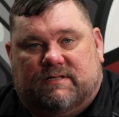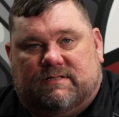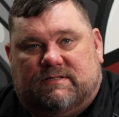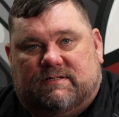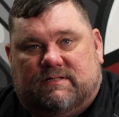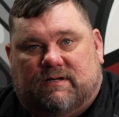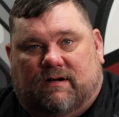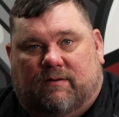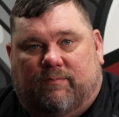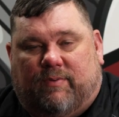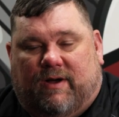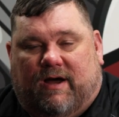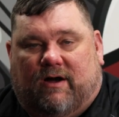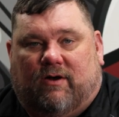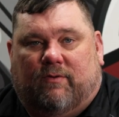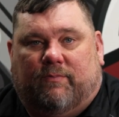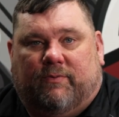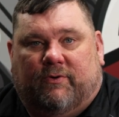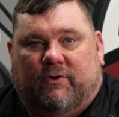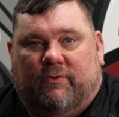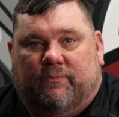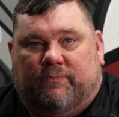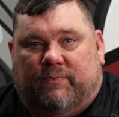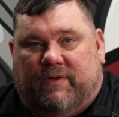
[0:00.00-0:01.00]
This is our Power
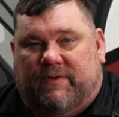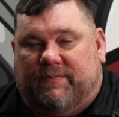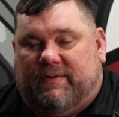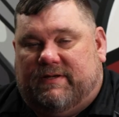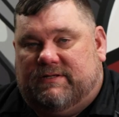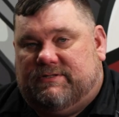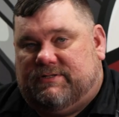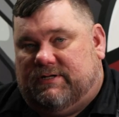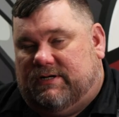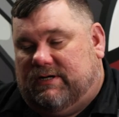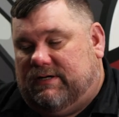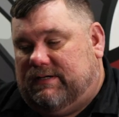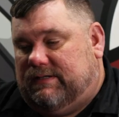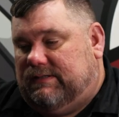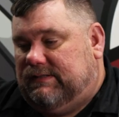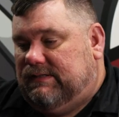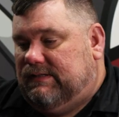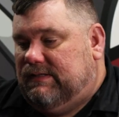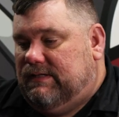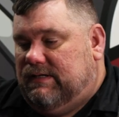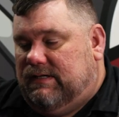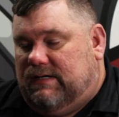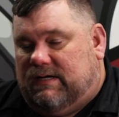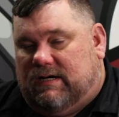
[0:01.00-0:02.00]
Probe PP Draw
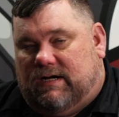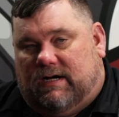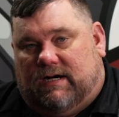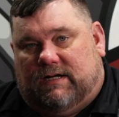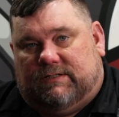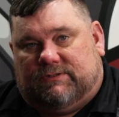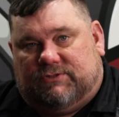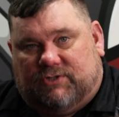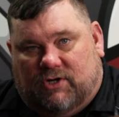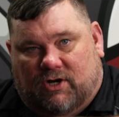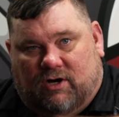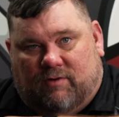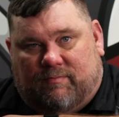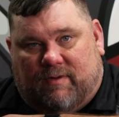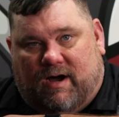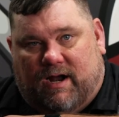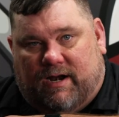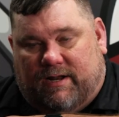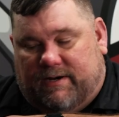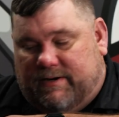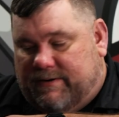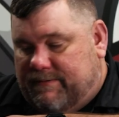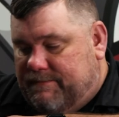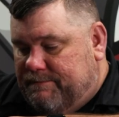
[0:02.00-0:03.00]
draw
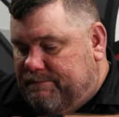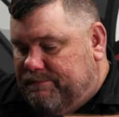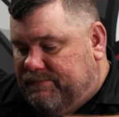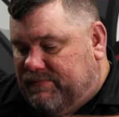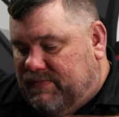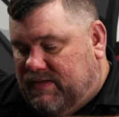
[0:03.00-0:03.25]
monitor.